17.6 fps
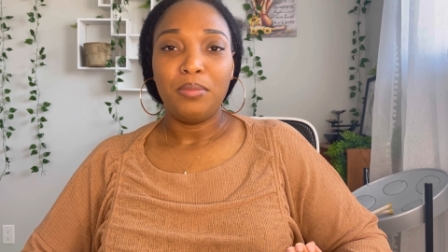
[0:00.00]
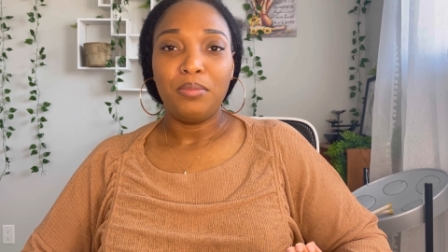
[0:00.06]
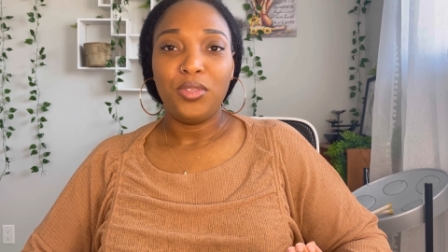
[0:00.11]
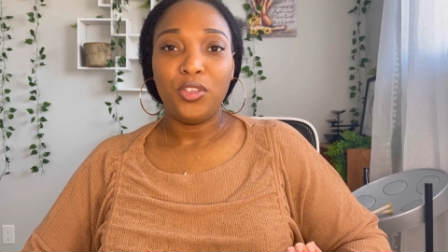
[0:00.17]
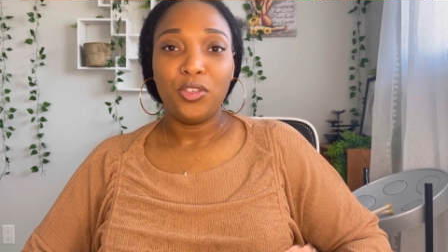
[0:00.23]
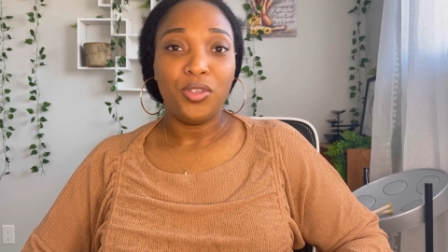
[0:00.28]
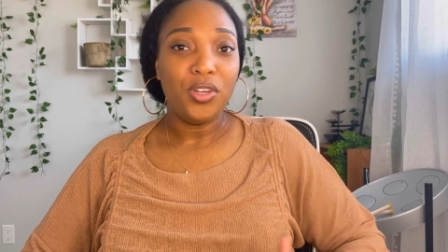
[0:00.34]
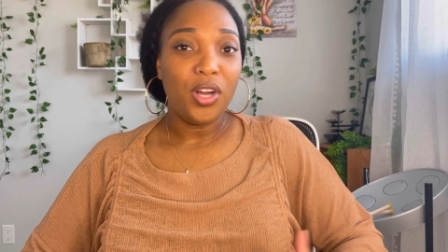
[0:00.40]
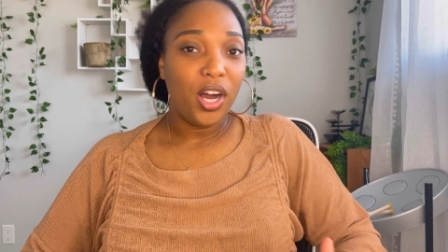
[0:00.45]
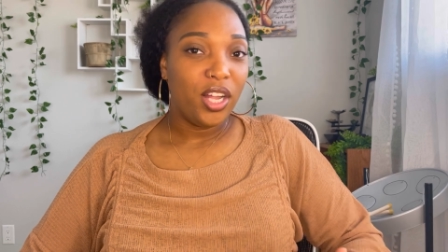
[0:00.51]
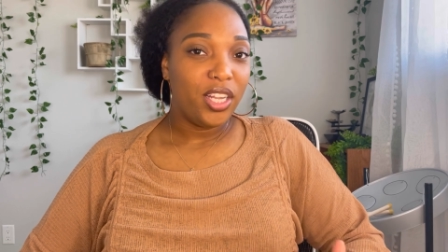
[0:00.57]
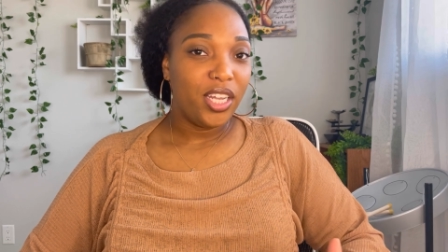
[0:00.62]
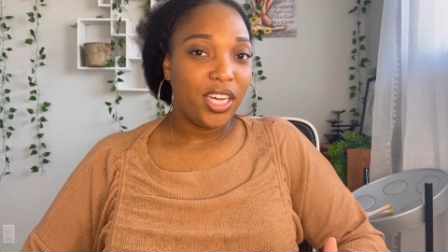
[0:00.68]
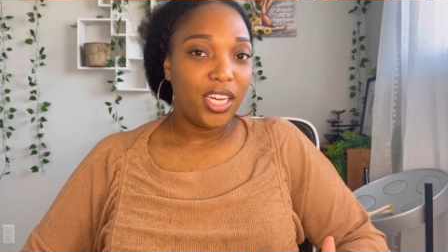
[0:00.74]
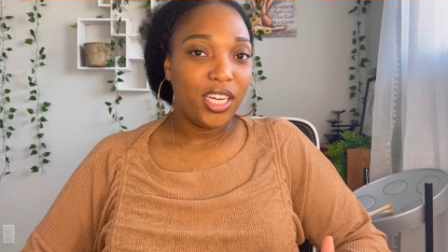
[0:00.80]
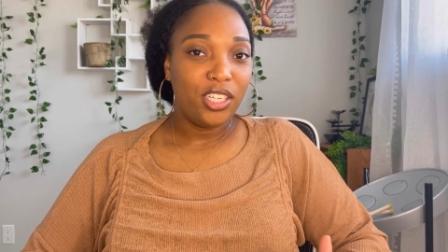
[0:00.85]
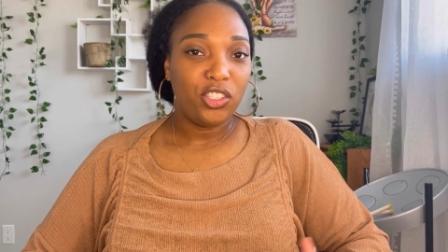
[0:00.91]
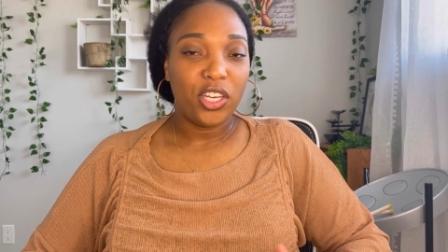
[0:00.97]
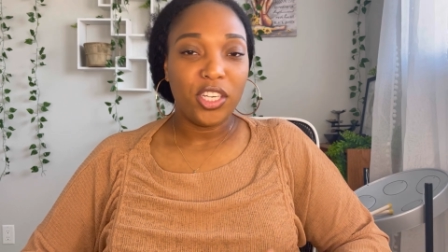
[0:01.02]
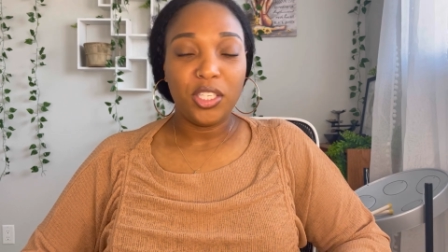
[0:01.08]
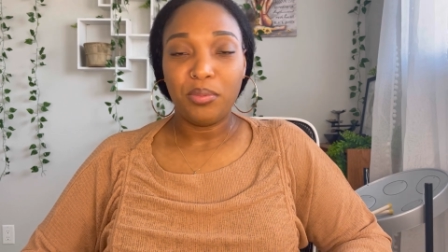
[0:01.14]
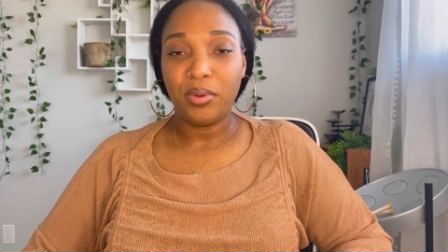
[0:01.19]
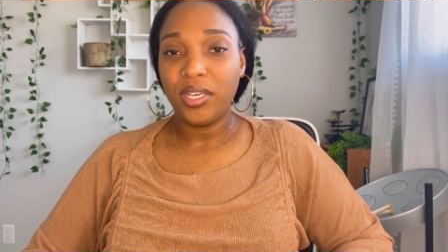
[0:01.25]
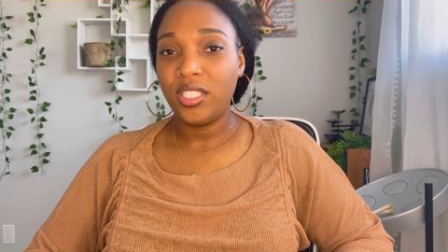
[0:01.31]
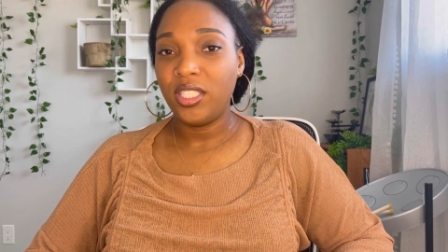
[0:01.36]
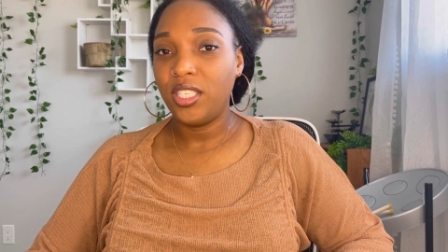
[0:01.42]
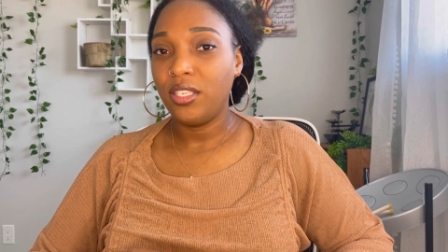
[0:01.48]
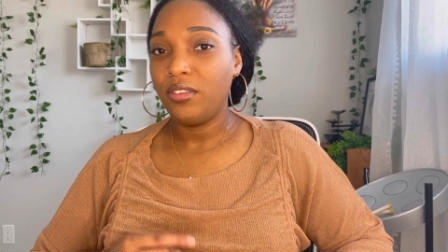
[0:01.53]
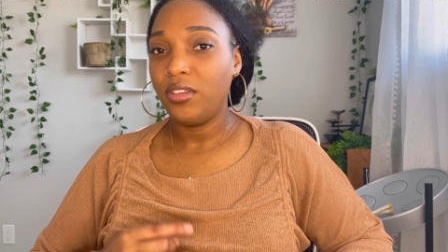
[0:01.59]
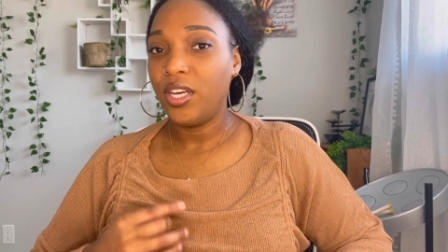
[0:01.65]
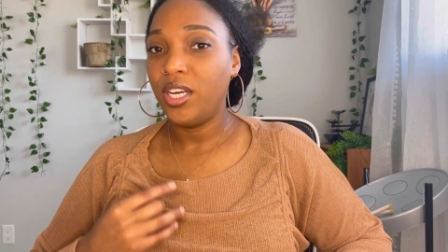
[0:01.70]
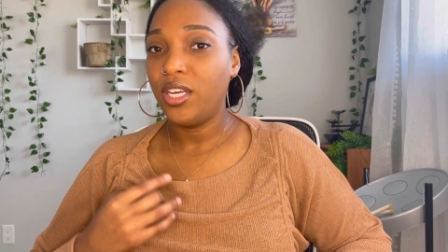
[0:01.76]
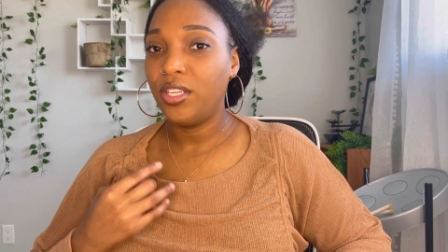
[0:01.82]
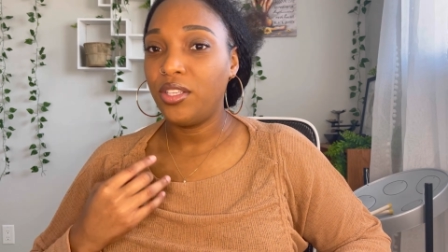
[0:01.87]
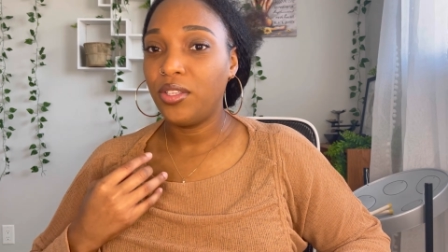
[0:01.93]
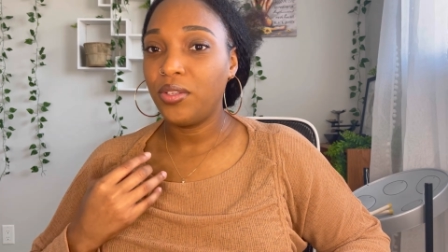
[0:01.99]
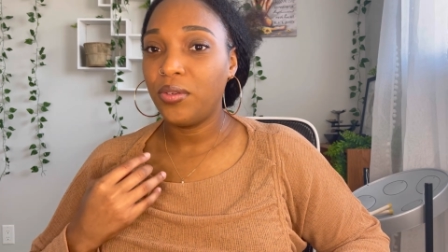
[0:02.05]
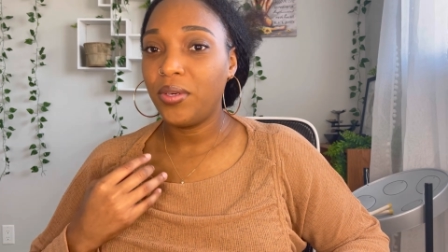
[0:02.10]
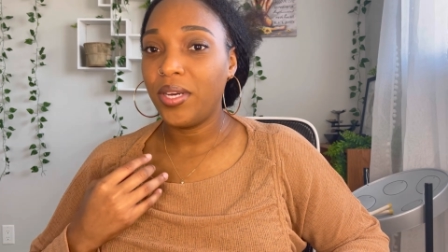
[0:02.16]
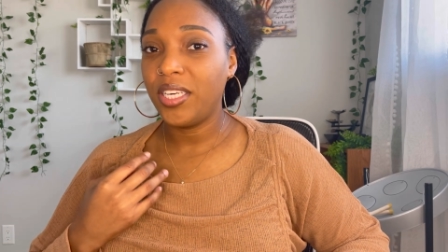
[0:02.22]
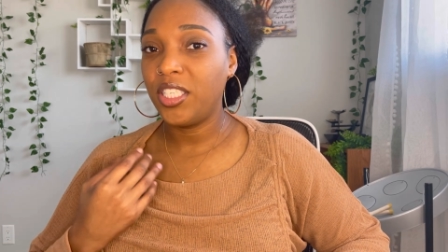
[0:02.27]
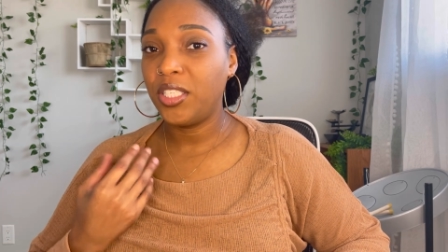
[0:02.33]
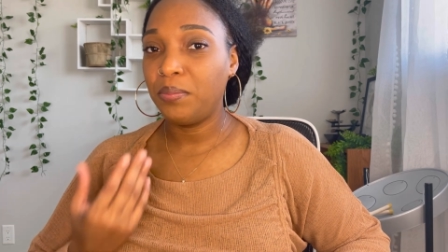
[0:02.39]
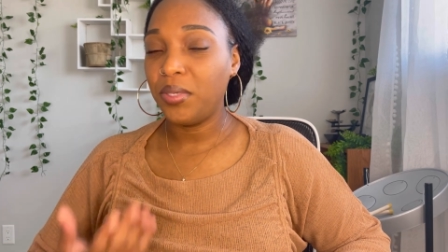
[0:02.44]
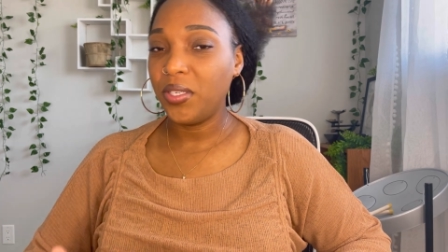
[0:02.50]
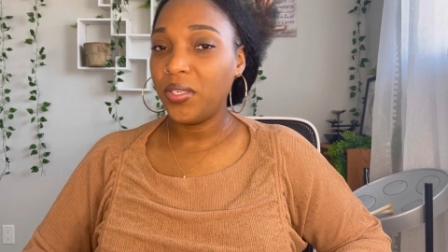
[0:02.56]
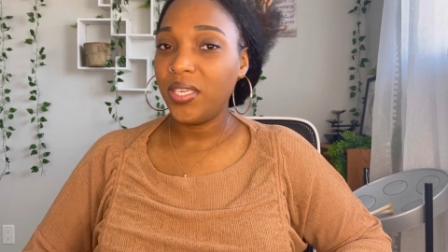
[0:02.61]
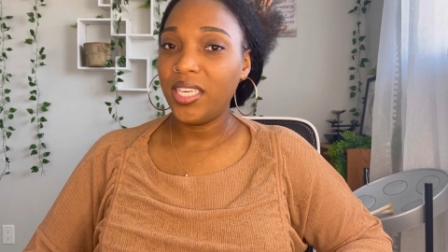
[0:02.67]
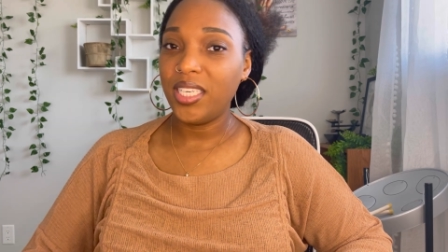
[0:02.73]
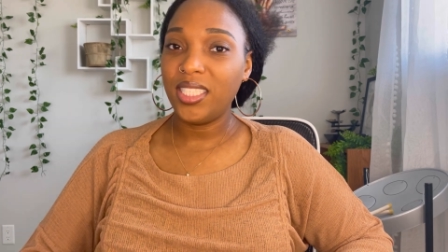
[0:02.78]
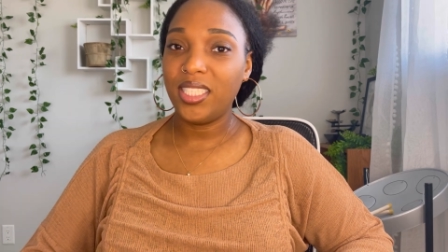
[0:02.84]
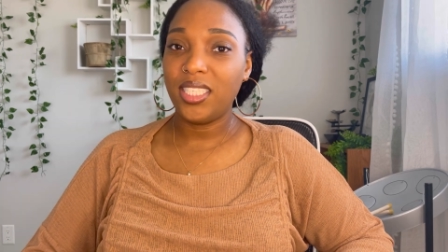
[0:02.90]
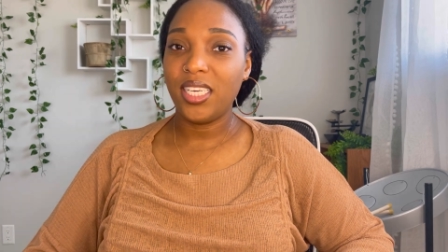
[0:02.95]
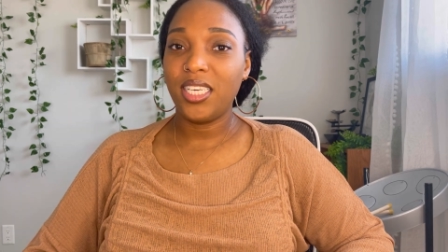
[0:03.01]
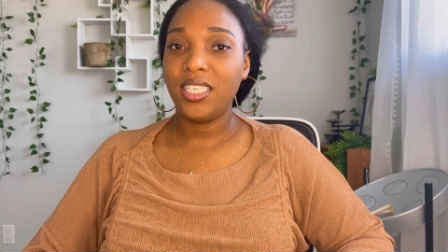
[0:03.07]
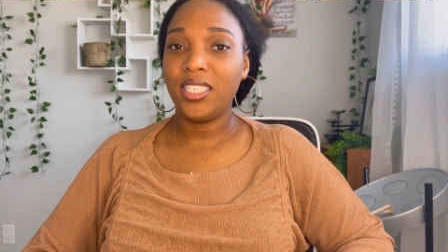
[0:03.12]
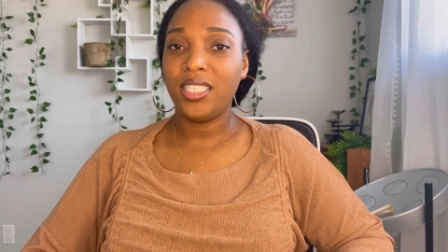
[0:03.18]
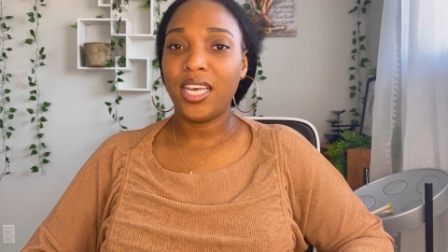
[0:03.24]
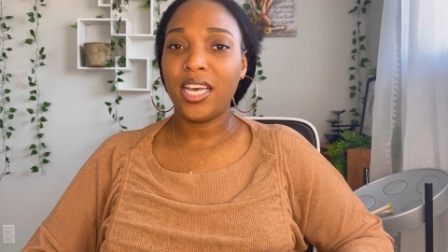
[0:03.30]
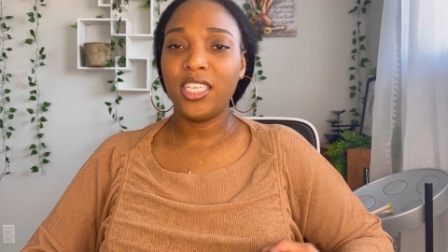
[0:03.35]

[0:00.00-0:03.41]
your knowledge, expressive through experiences,